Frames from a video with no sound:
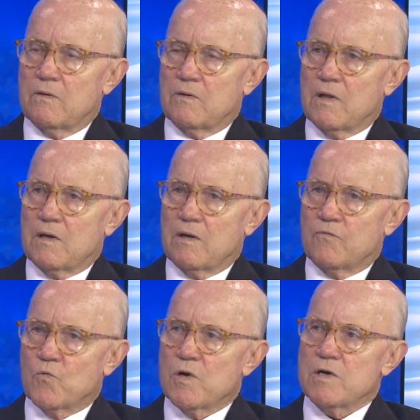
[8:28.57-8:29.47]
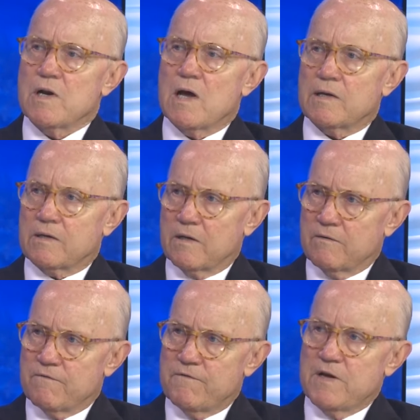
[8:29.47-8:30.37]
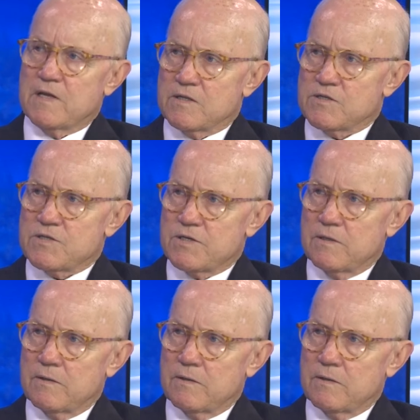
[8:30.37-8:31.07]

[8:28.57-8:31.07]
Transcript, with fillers: that if we're not convinced